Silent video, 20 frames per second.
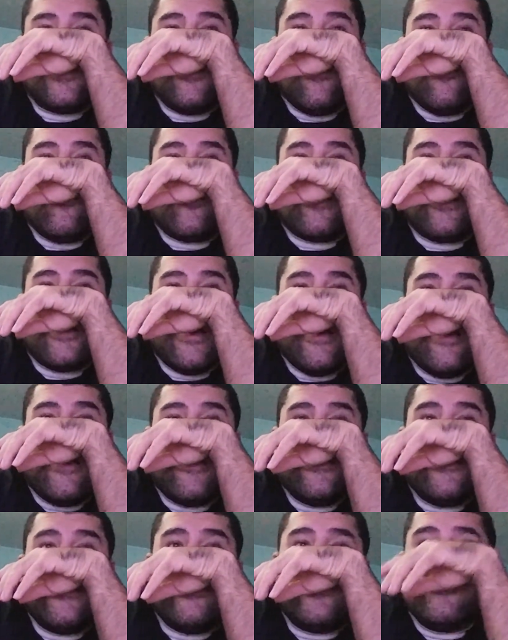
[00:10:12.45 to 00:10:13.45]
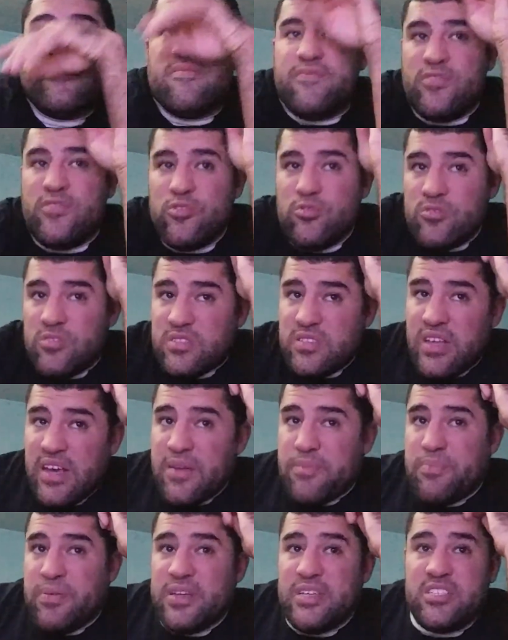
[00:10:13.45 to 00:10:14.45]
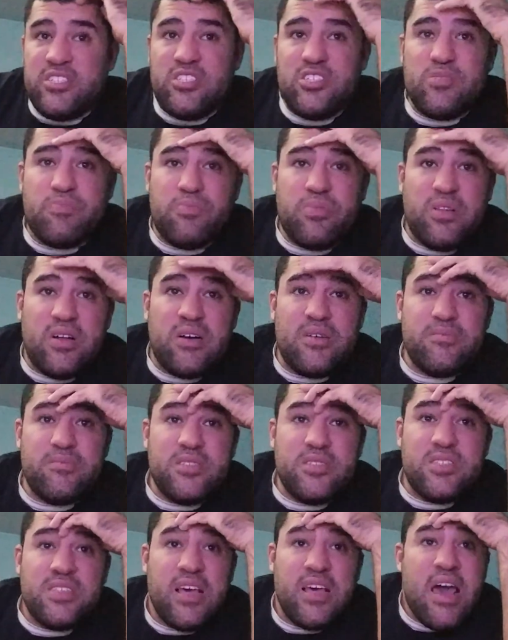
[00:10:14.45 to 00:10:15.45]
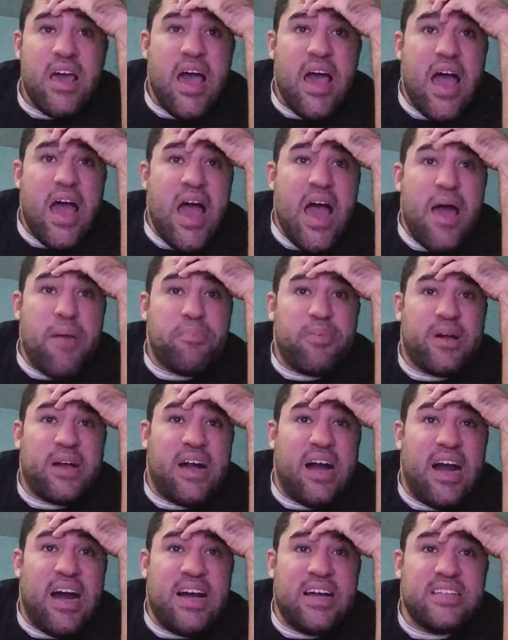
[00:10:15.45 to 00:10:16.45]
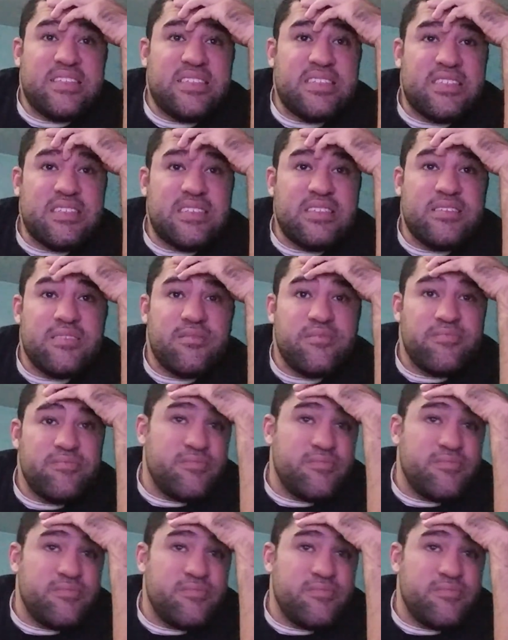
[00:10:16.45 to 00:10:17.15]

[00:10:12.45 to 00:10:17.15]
Okay, fruits like peaches, plums, apricots,